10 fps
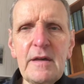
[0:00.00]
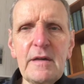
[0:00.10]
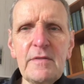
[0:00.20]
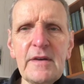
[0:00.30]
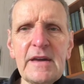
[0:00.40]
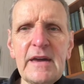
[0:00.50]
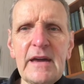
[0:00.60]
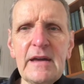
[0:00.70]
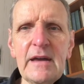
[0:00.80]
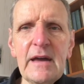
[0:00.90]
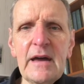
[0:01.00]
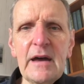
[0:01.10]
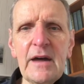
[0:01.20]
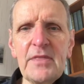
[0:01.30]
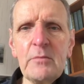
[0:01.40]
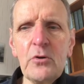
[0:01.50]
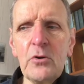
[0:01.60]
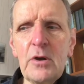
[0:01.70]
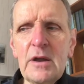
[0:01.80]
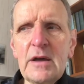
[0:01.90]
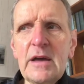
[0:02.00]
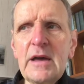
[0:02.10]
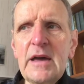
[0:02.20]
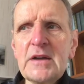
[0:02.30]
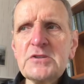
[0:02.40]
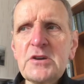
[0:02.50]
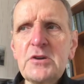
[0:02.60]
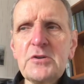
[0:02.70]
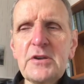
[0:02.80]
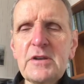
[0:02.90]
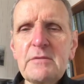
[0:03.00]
the king had them all executed.